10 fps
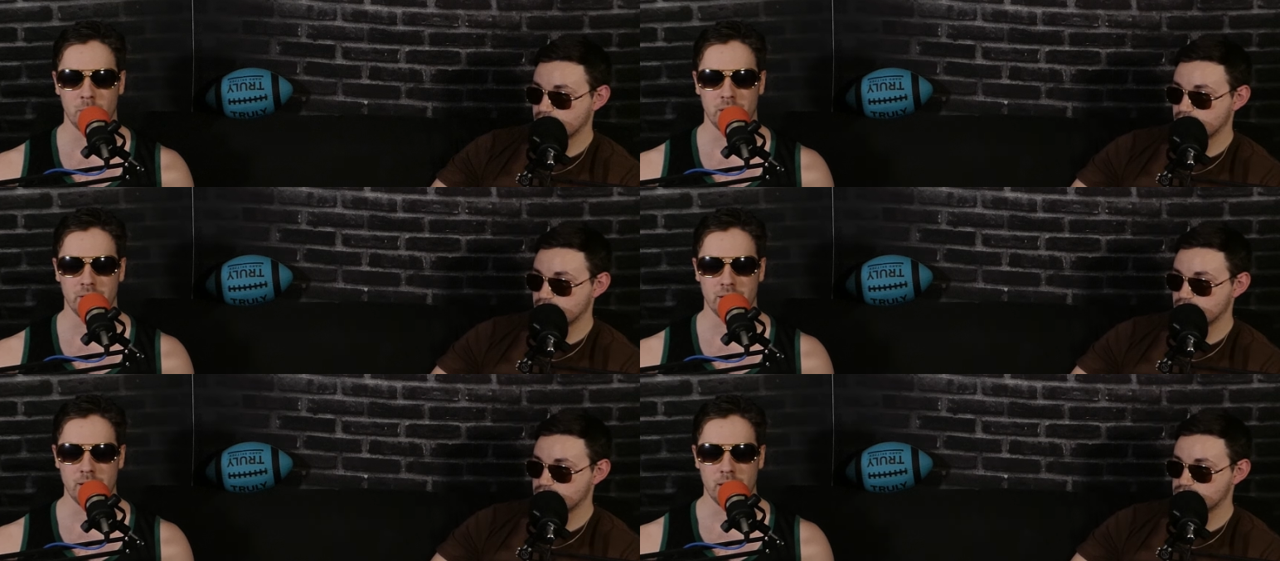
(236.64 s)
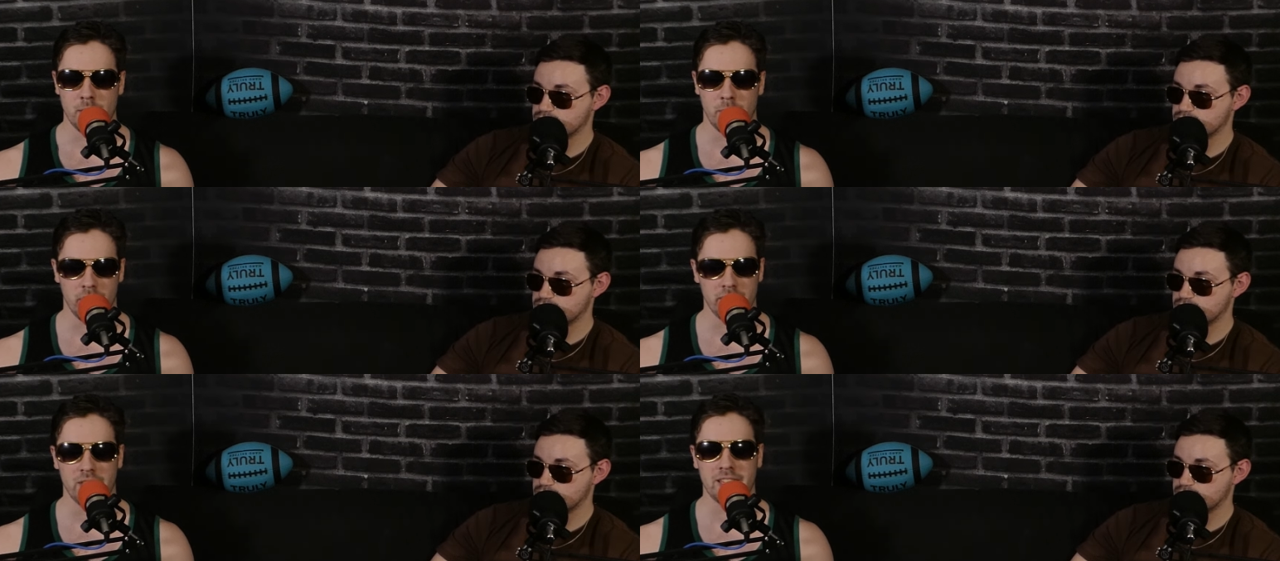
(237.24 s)
Speaker 1: New England,
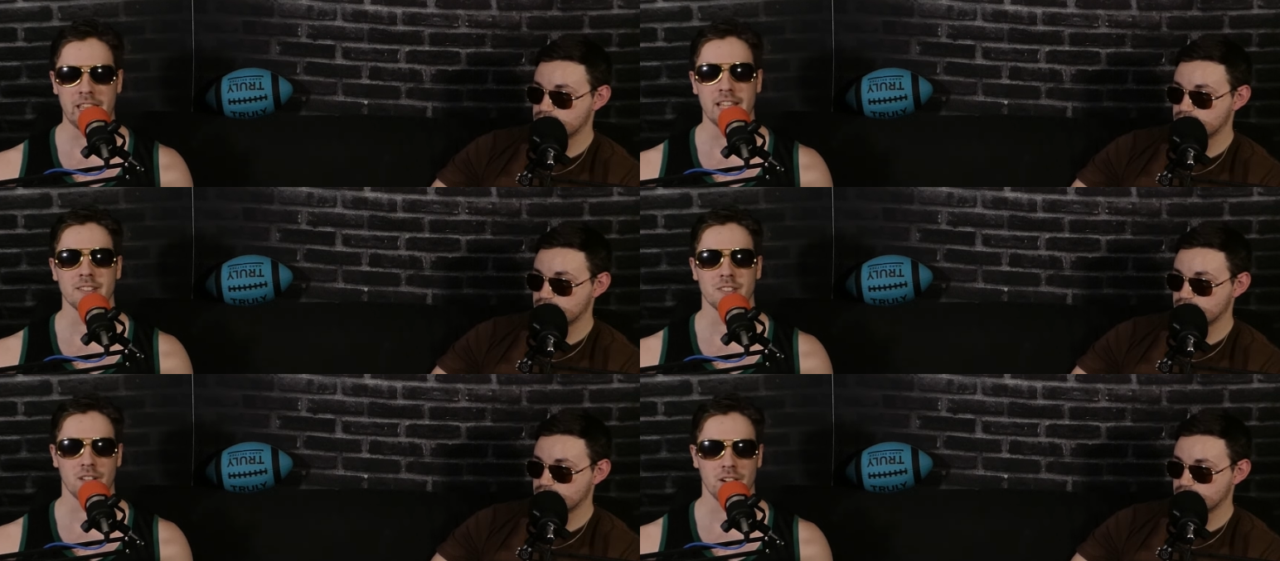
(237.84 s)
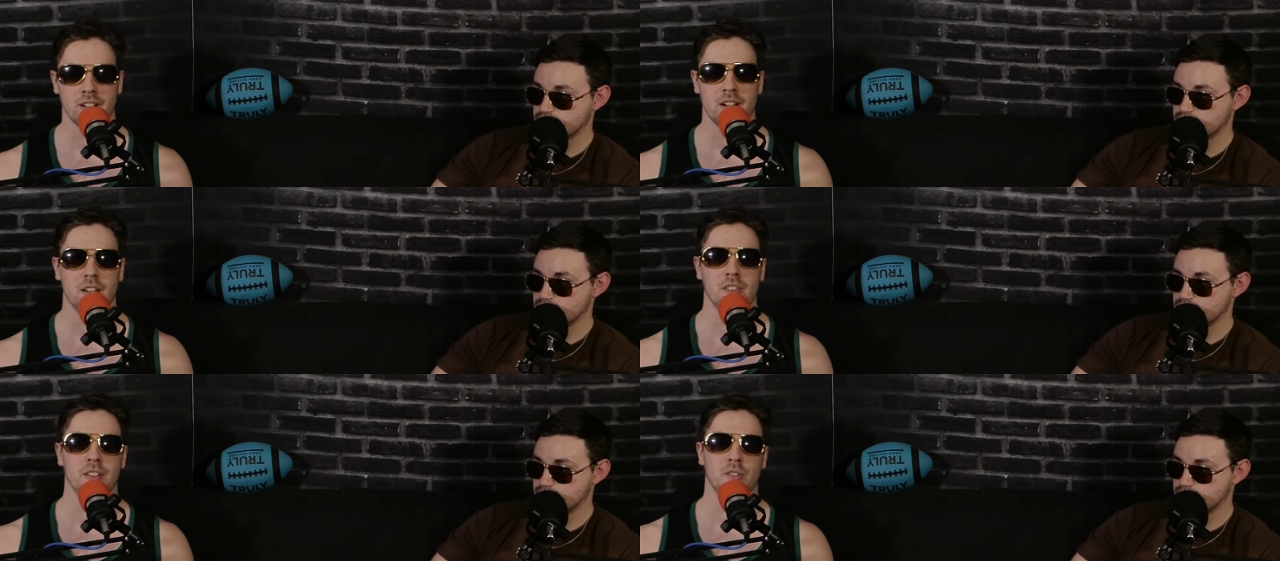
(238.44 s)
but they can suck.
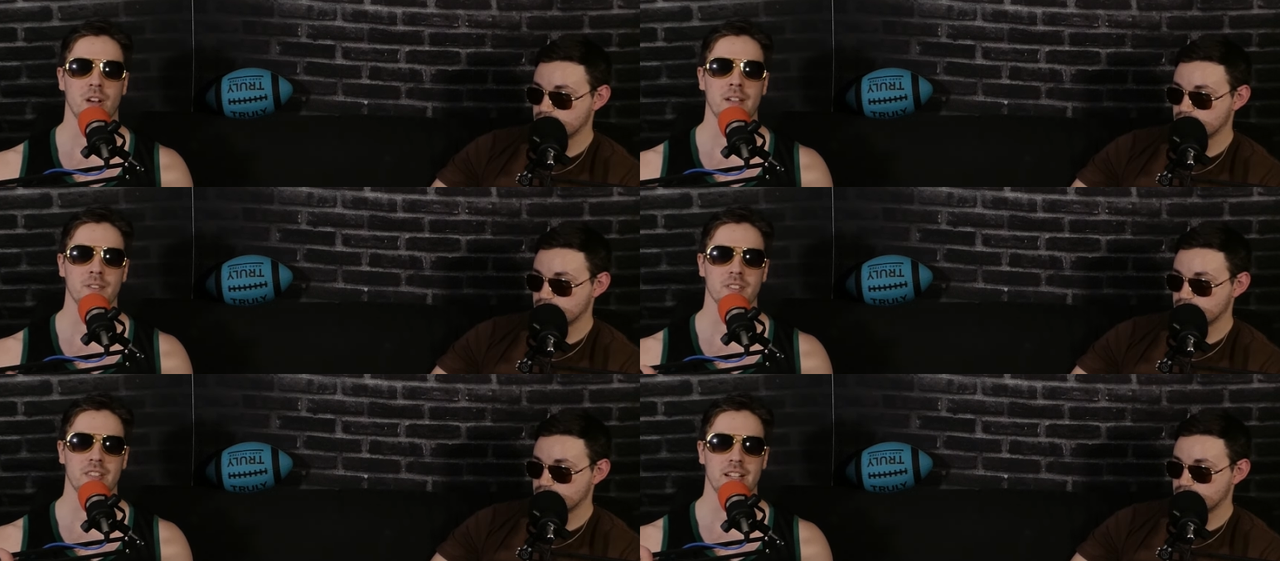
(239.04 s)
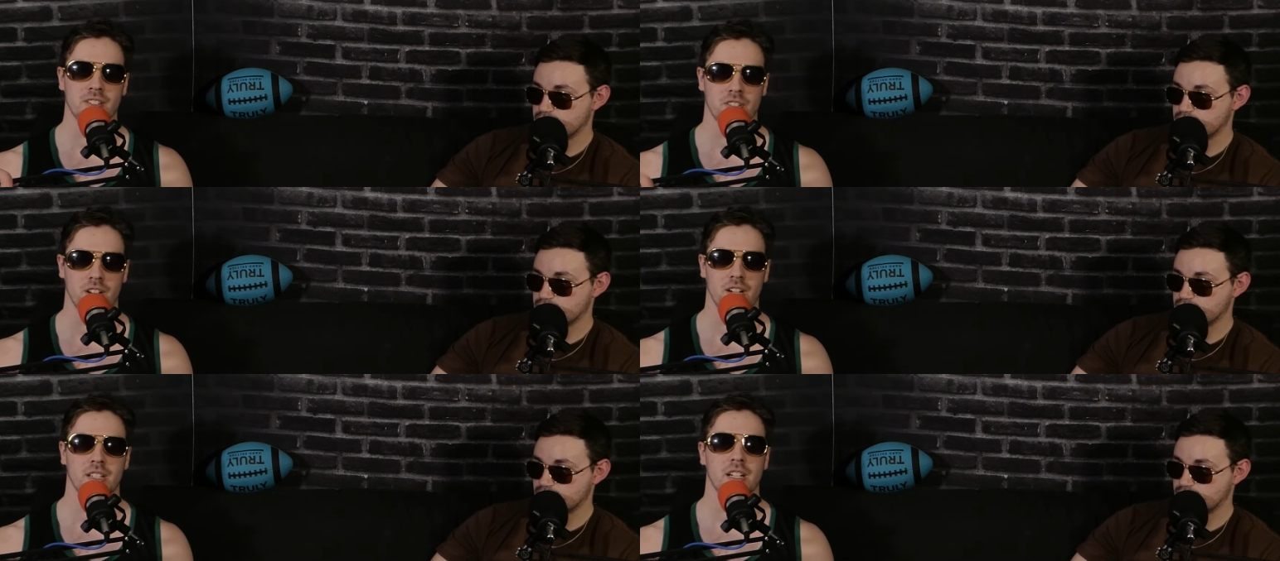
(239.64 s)
The drivers there
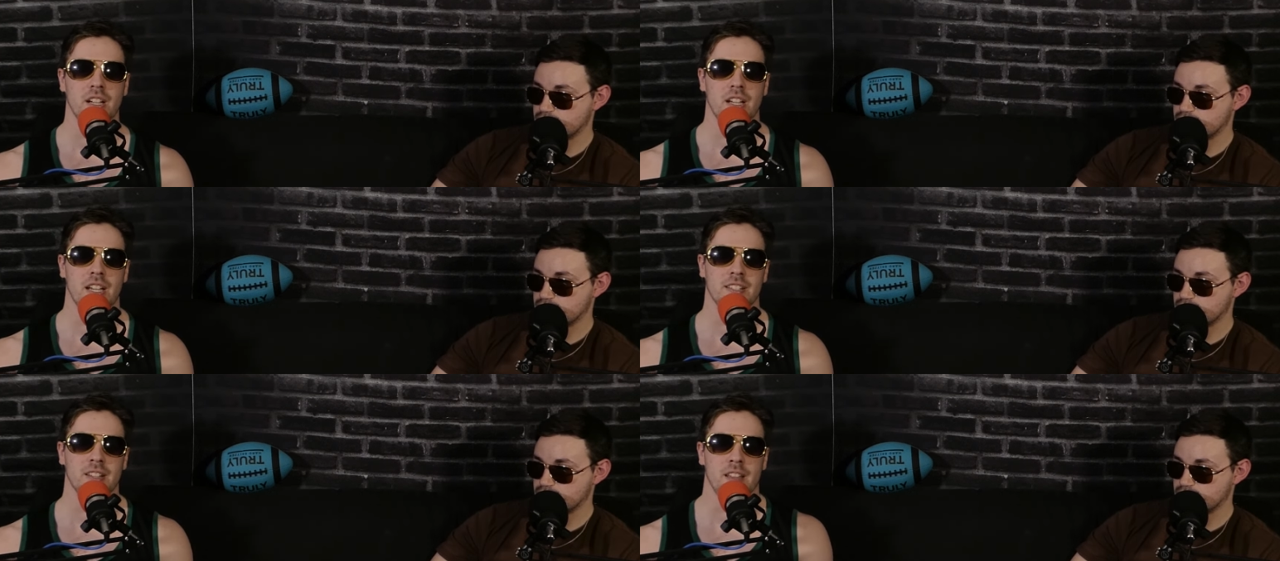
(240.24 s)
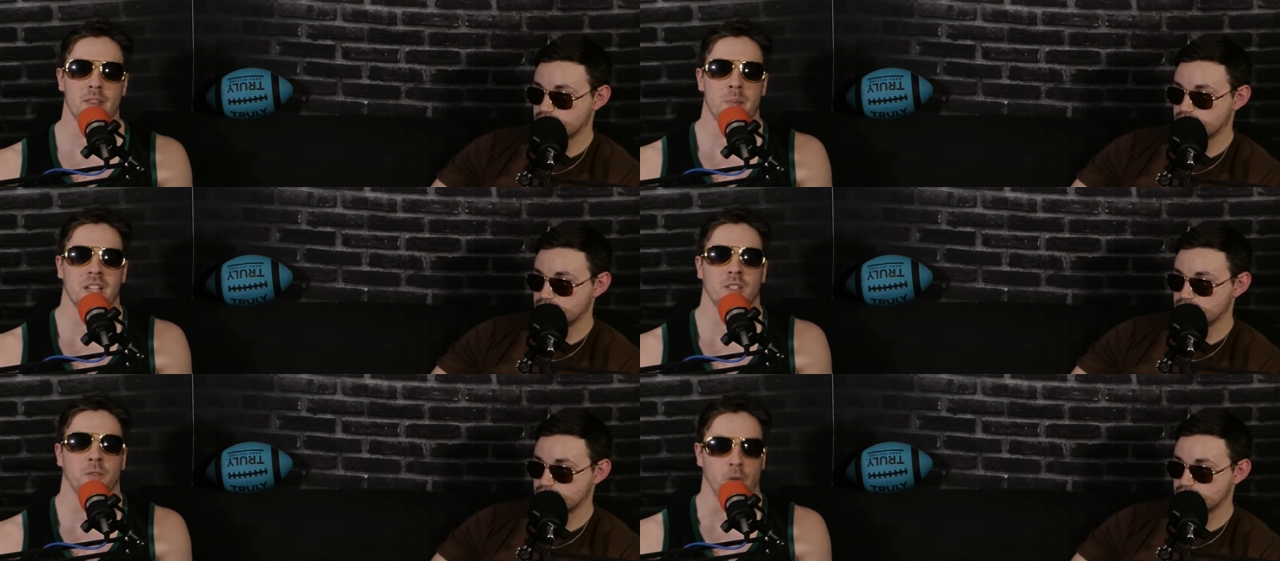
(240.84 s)
suck. It's not the best